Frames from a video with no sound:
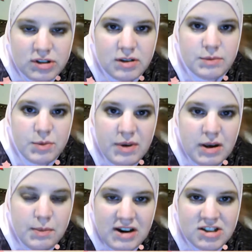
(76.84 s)
Muslims are
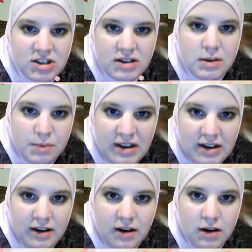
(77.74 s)
being mentioned in the
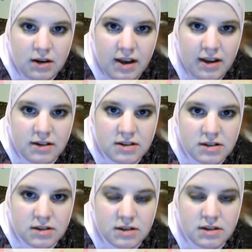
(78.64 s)
media,
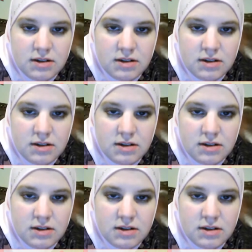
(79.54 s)
and